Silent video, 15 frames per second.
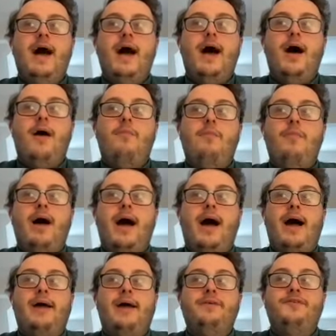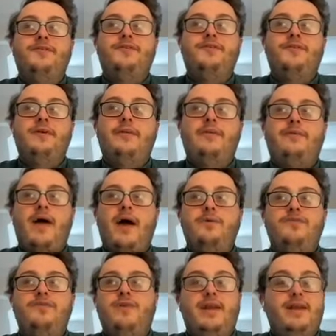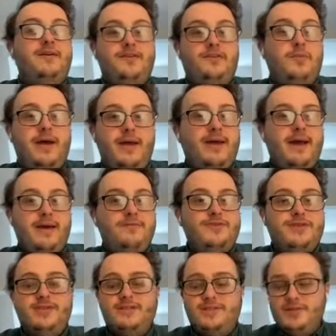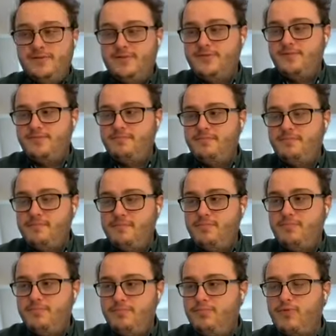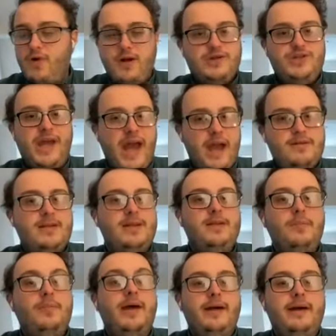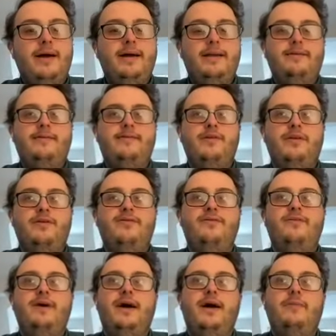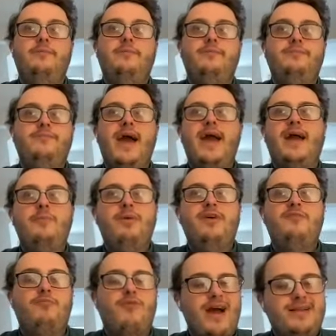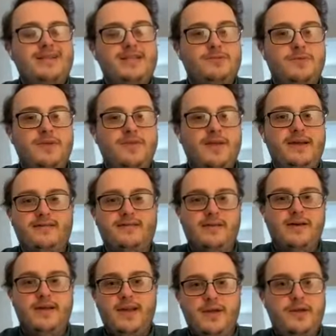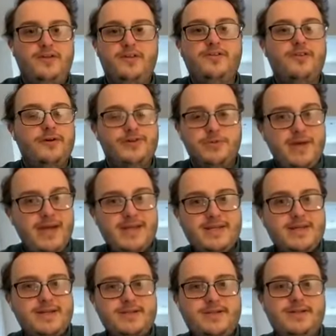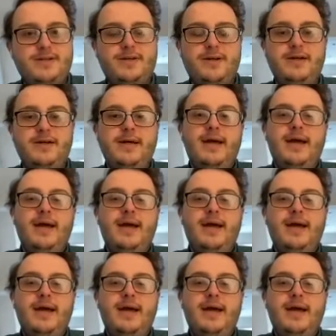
And that was a really nice way, yeah, of just sort of branching out a little bit and sort of getting a bit of practice with things like, using social media to